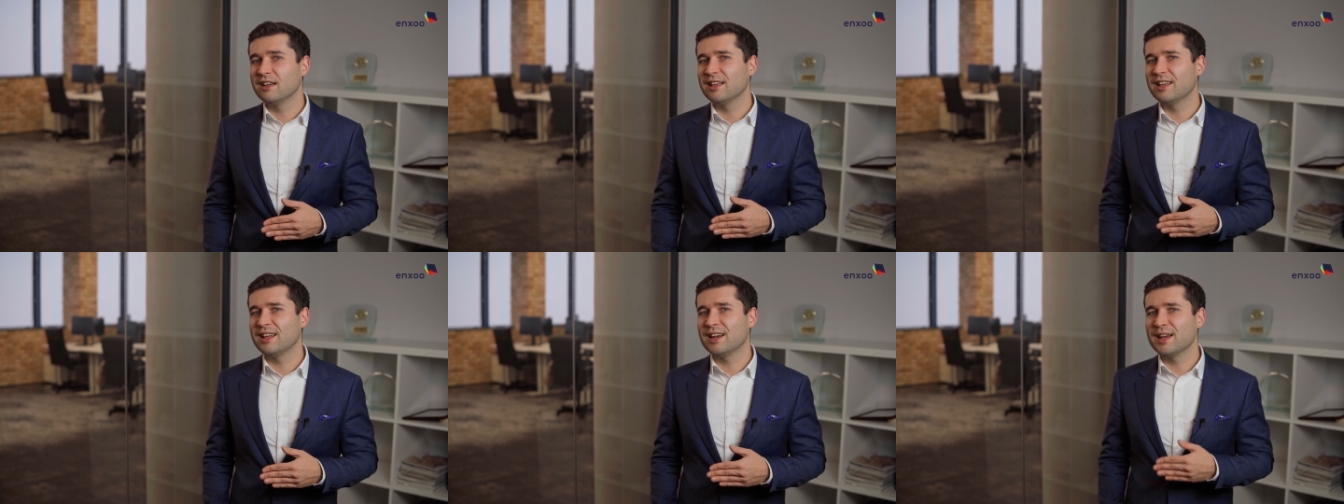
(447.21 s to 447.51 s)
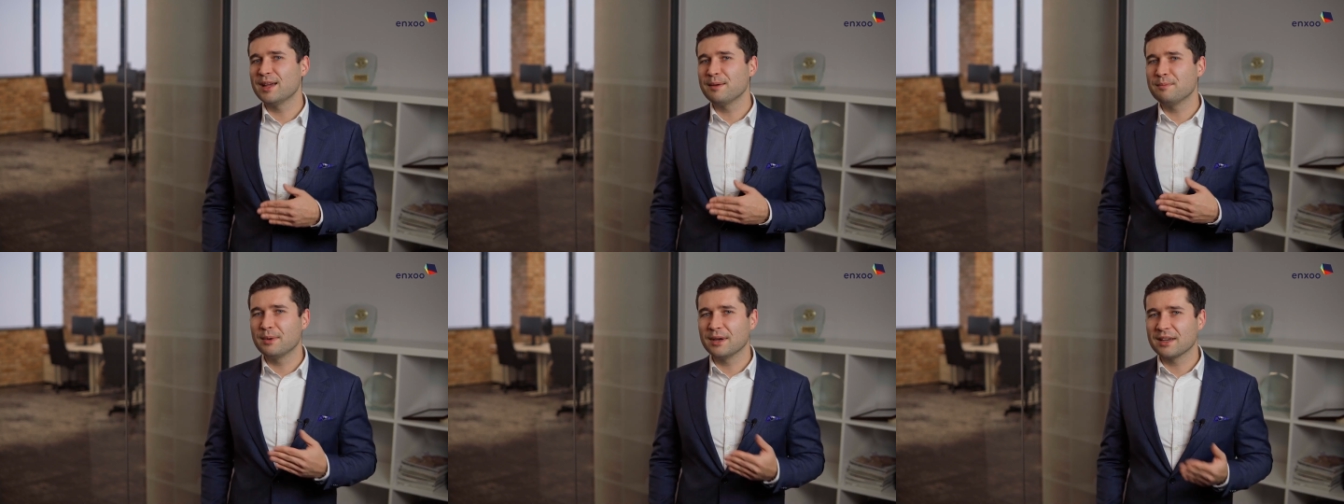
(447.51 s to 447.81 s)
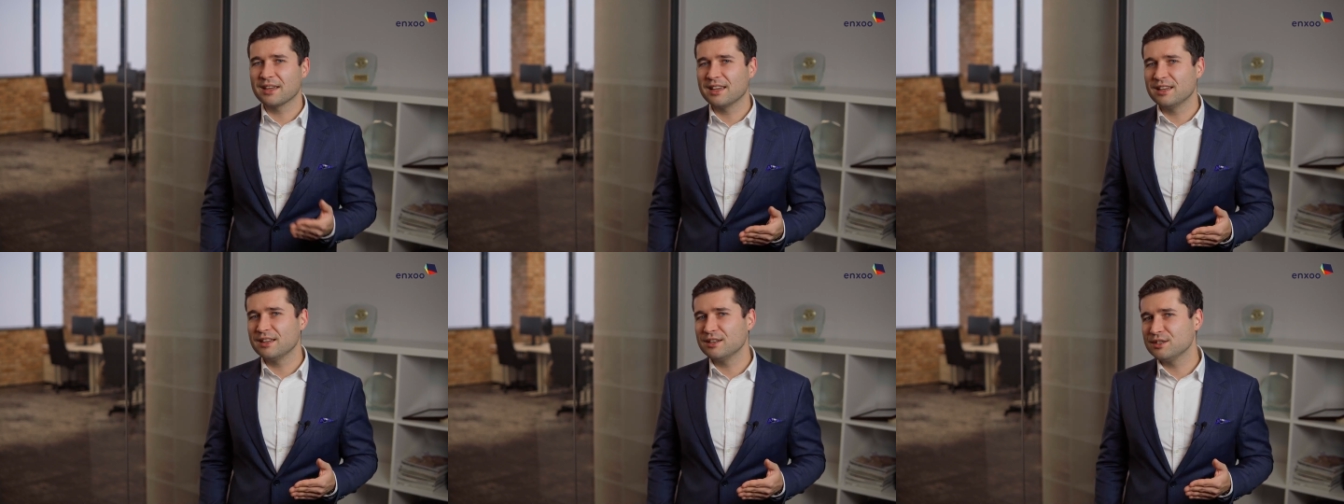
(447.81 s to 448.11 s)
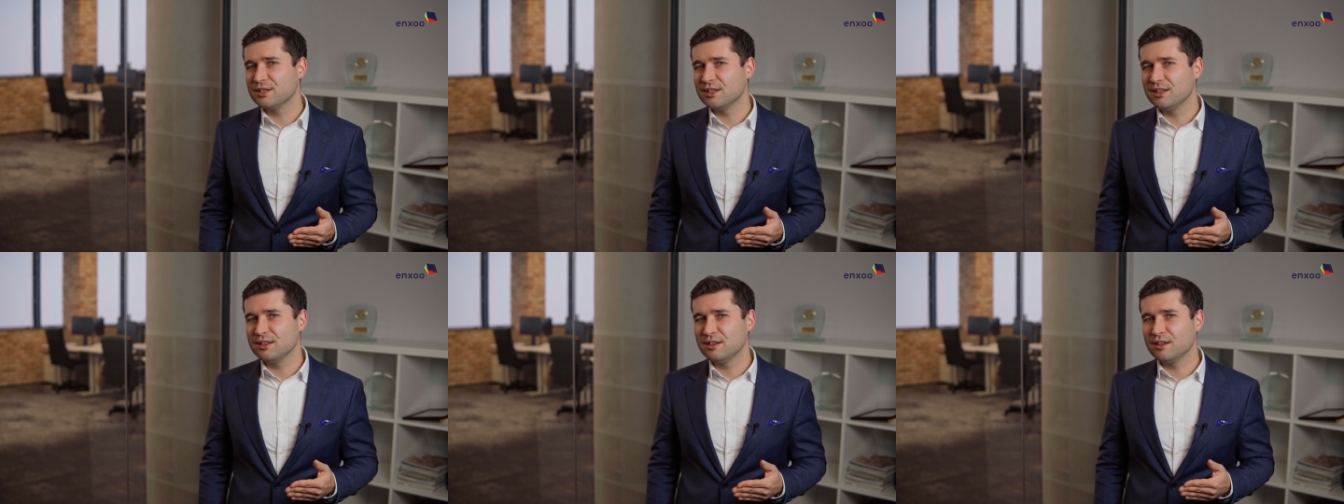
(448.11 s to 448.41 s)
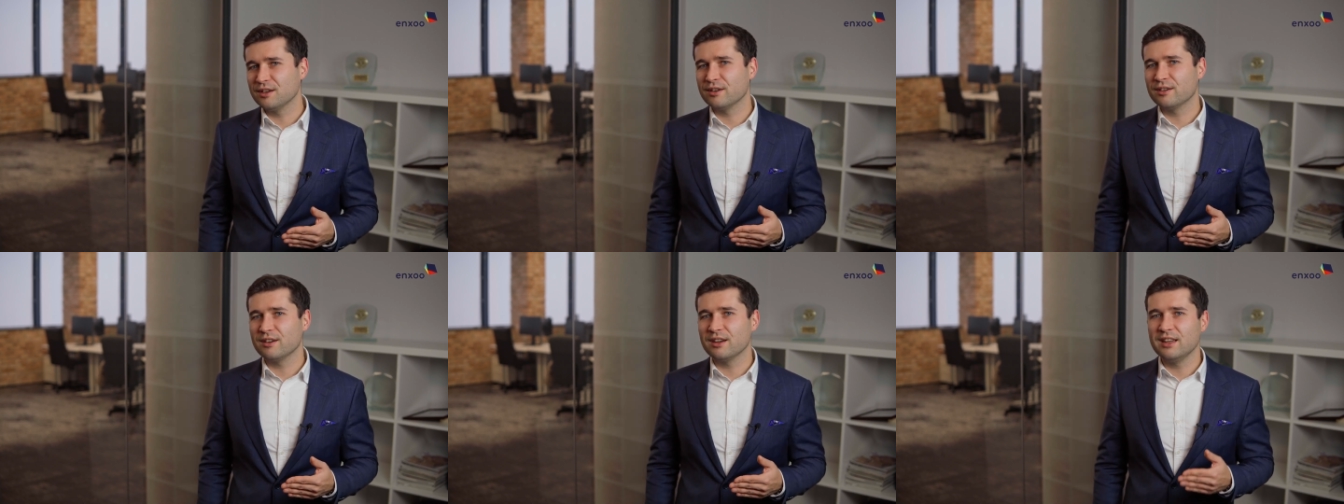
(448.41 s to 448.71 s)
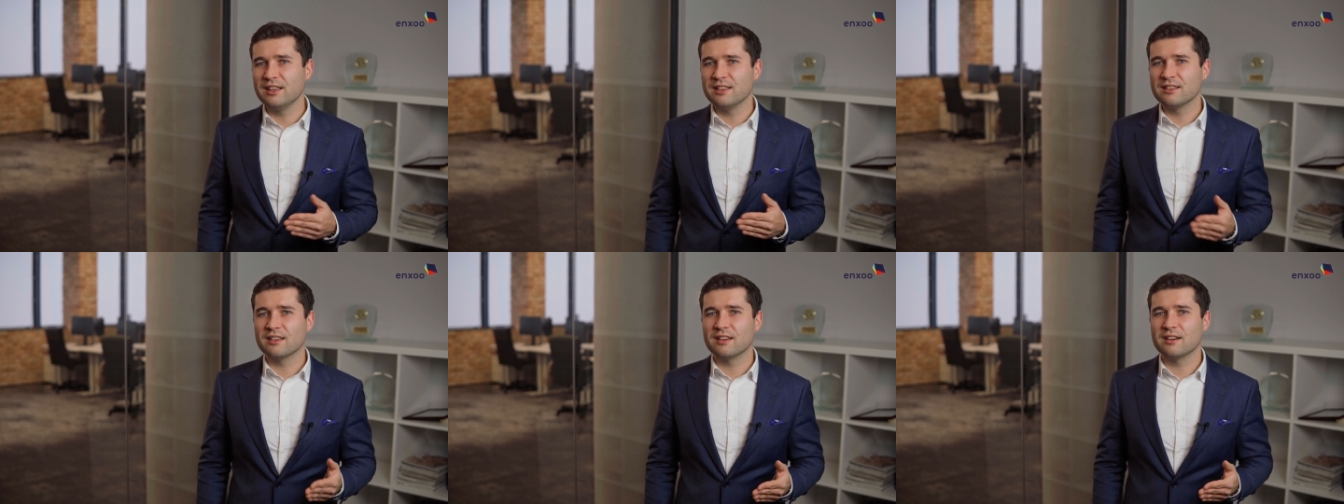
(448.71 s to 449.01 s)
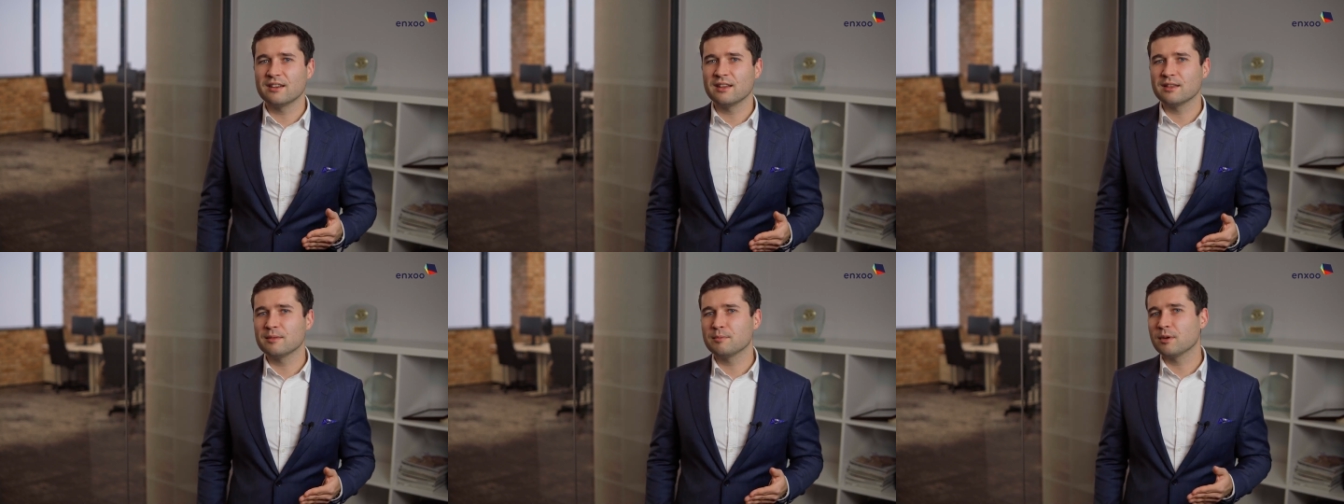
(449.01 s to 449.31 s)
repackaging your
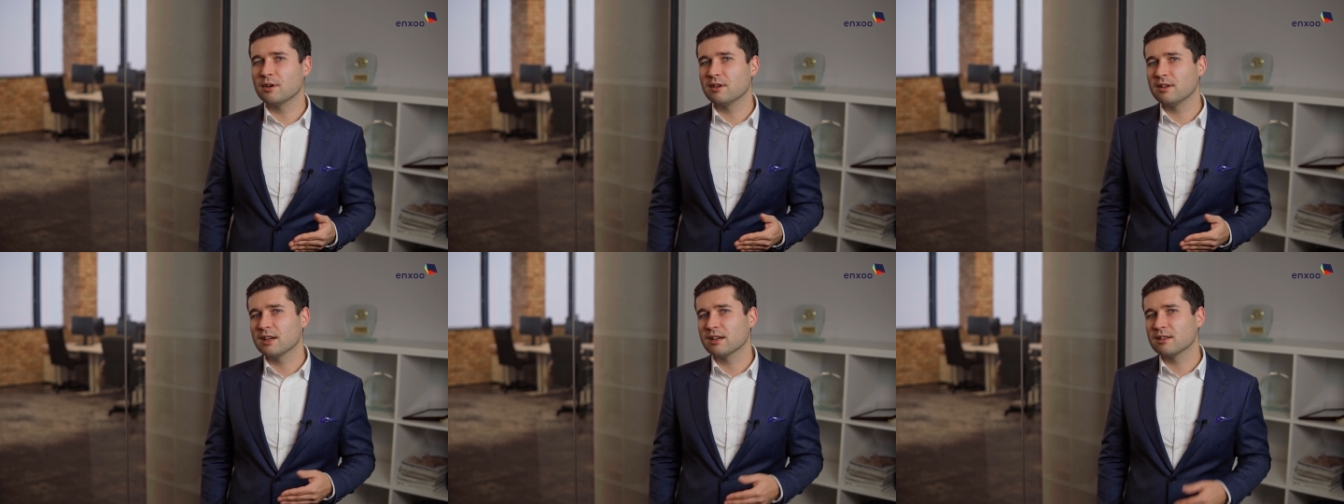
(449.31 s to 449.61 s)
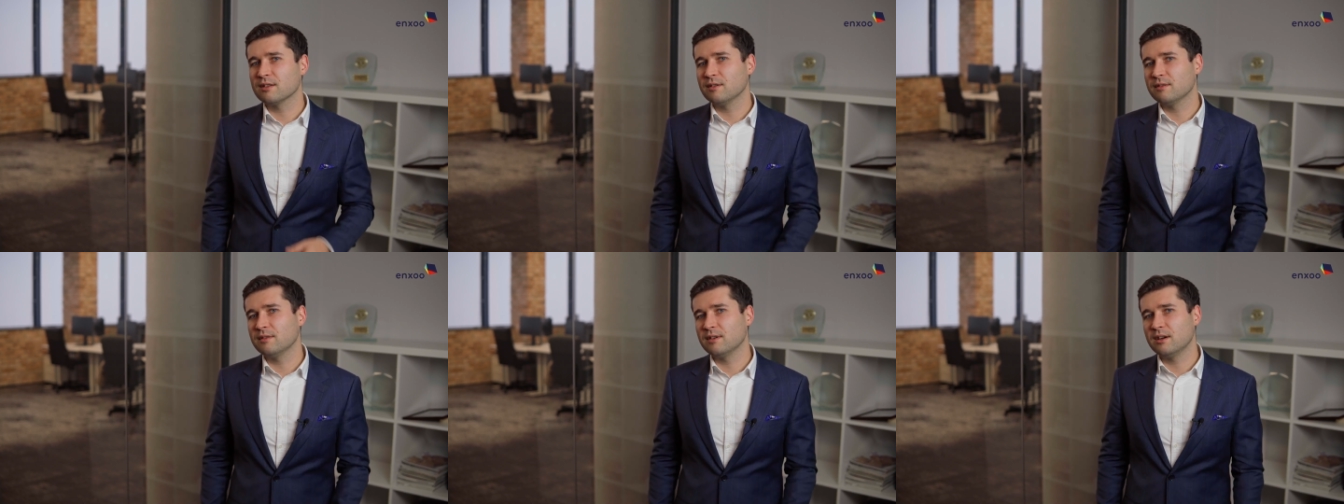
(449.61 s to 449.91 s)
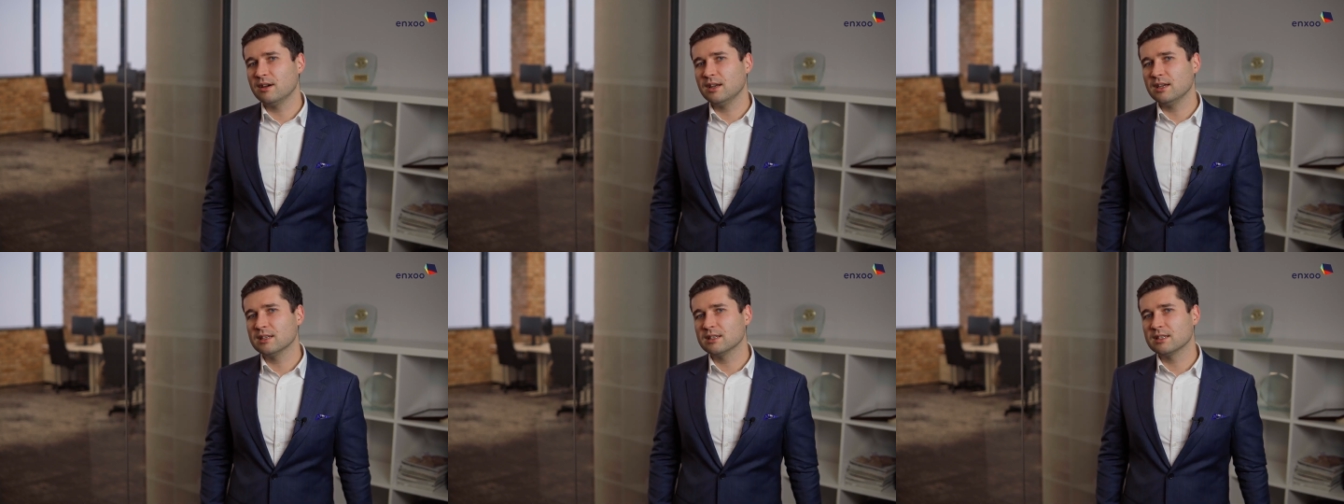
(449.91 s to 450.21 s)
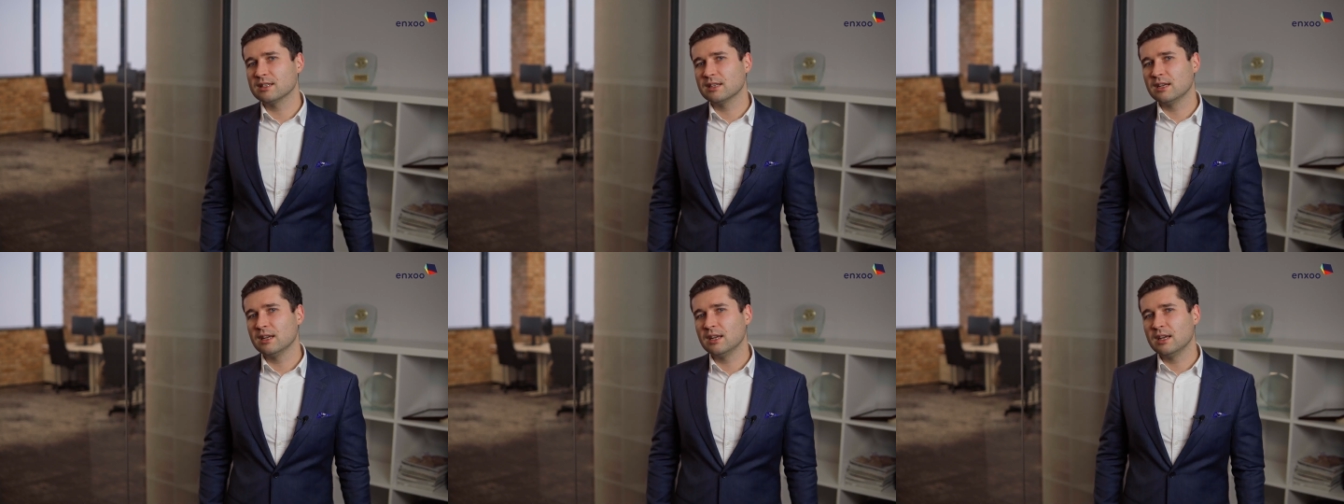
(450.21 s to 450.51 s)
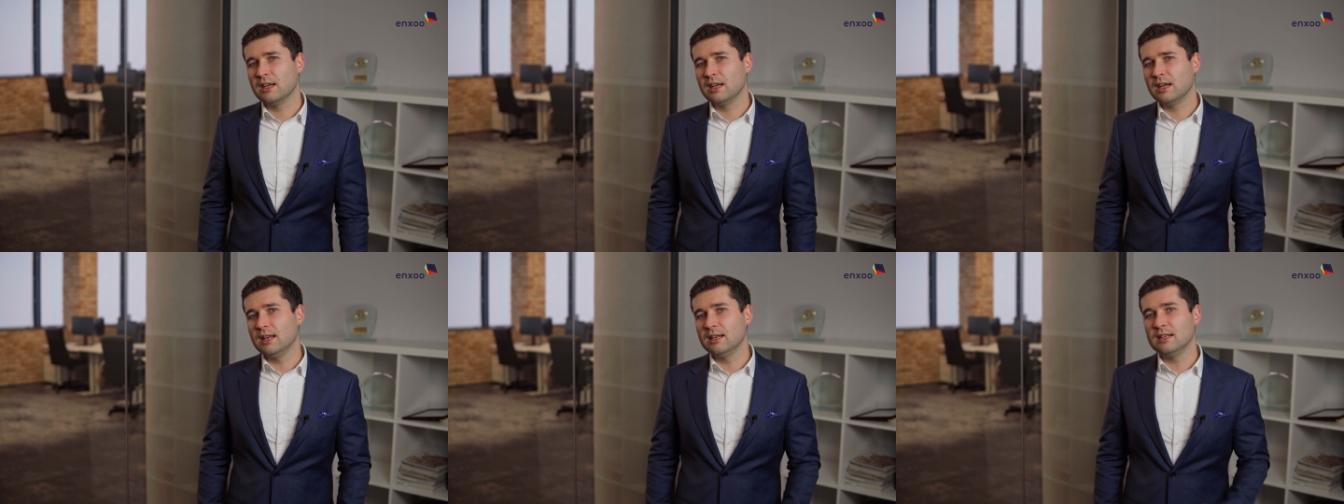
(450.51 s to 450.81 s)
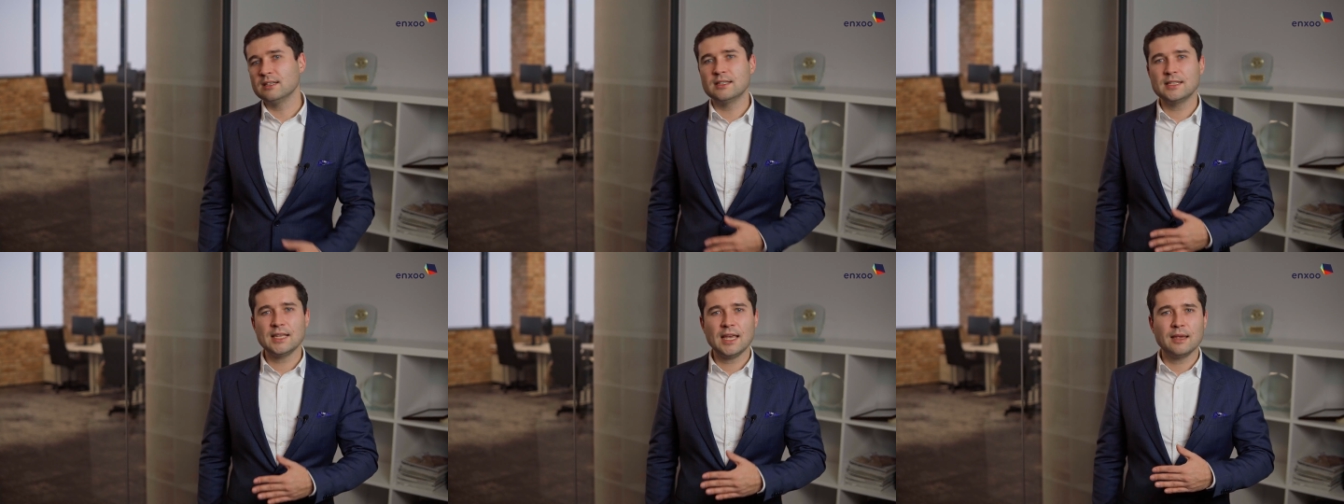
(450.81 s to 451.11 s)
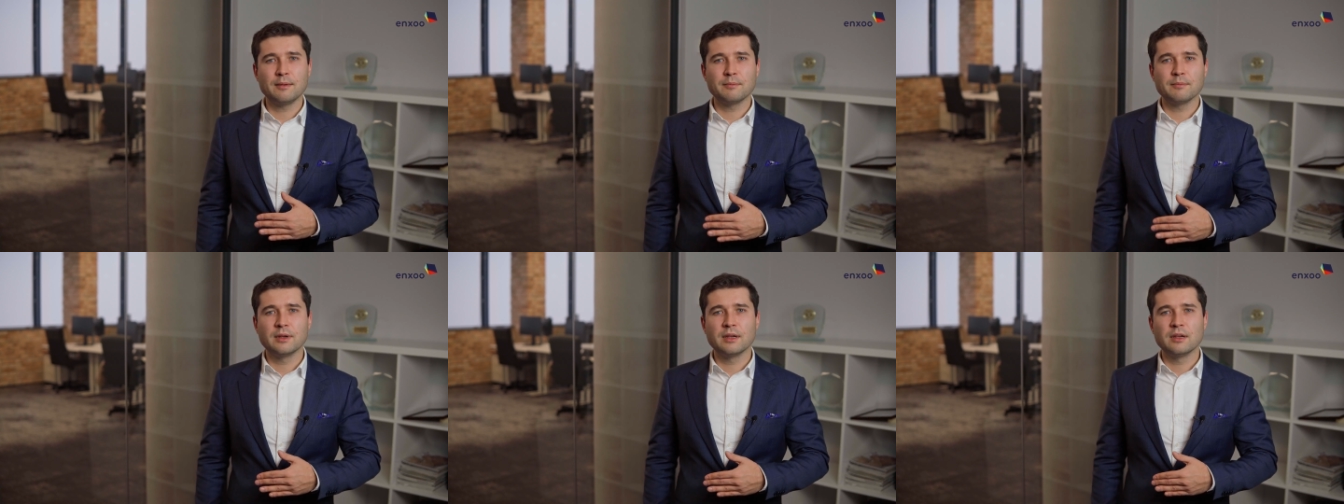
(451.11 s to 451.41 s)
internet product offerings. And the
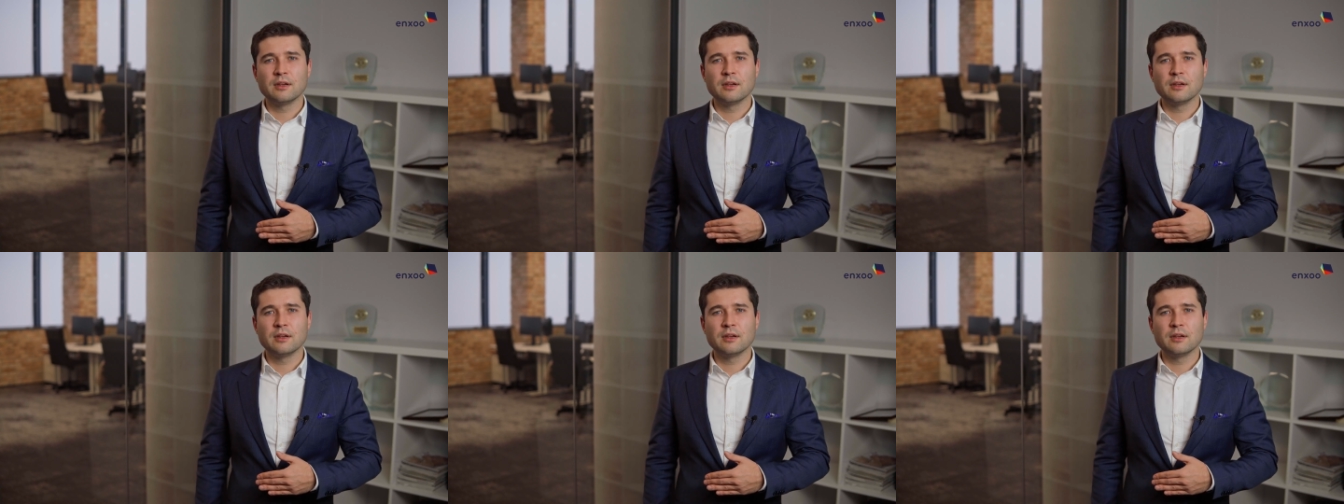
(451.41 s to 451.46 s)
same,